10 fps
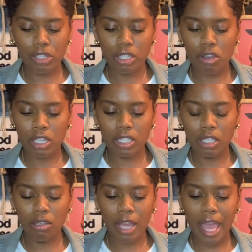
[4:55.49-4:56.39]
So
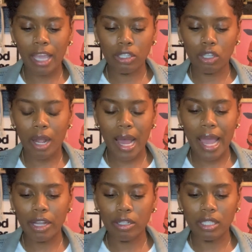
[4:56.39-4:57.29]
continue to ask your
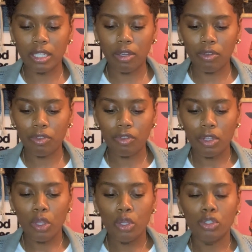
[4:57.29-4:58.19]
higher self
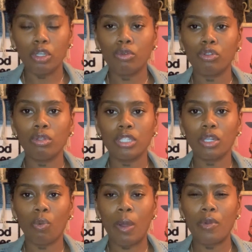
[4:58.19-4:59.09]
don't do this
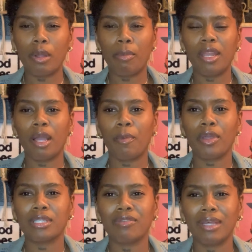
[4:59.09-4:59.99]
in a way where you're beating up on
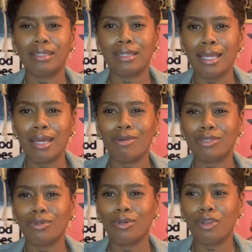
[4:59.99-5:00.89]
yourself, like, damn,
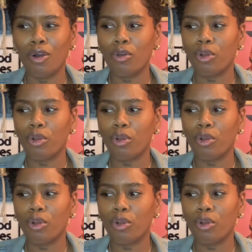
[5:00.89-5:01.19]
what's going on?